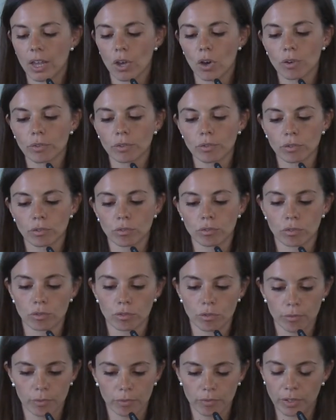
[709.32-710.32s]
of
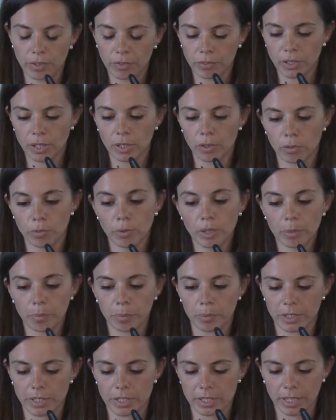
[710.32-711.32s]

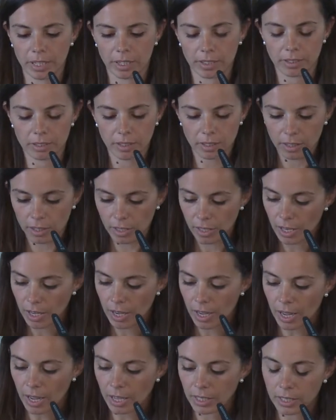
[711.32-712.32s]
53%.
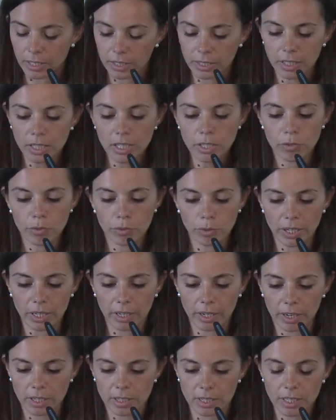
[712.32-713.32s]
And in these three
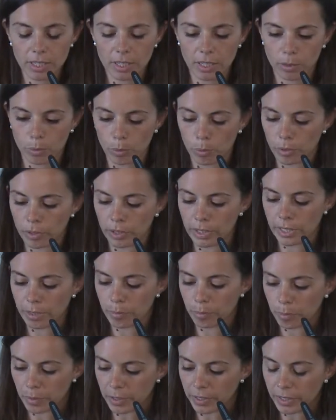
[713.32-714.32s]
cases that were
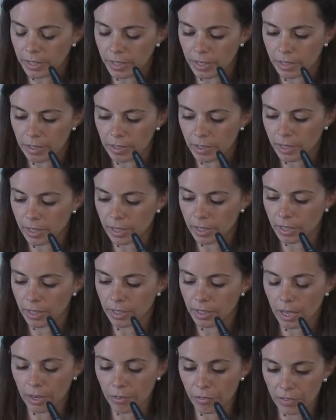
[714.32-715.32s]
very
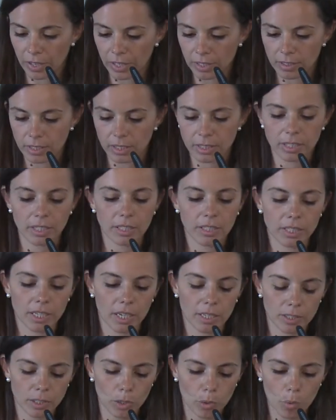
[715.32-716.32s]
affected in the
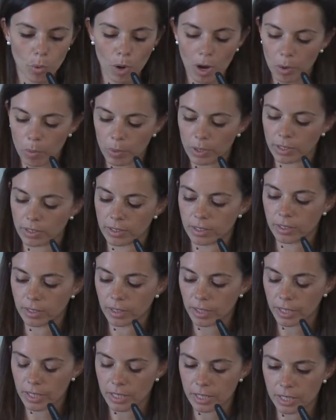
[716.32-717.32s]
anticoagulant
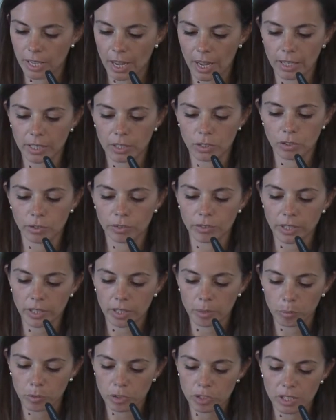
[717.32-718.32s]
side of the
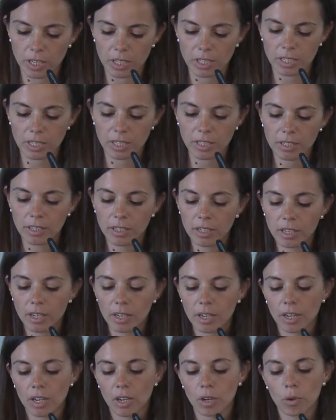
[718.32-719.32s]
hemostasia,
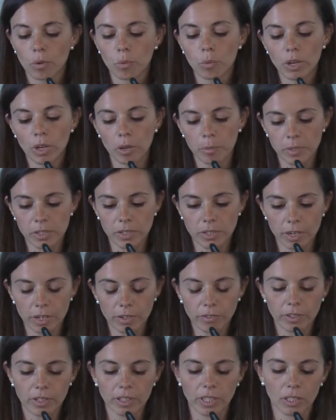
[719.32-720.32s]
we
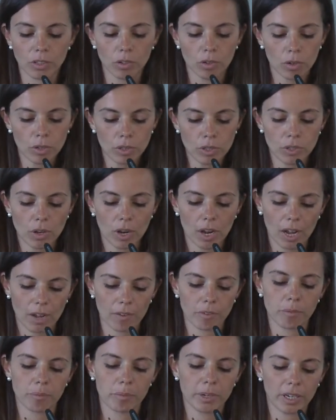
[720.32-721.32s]
observed that also
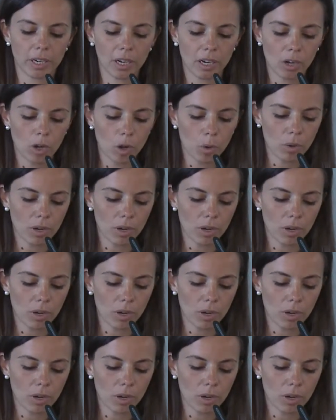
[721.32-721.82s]
have very low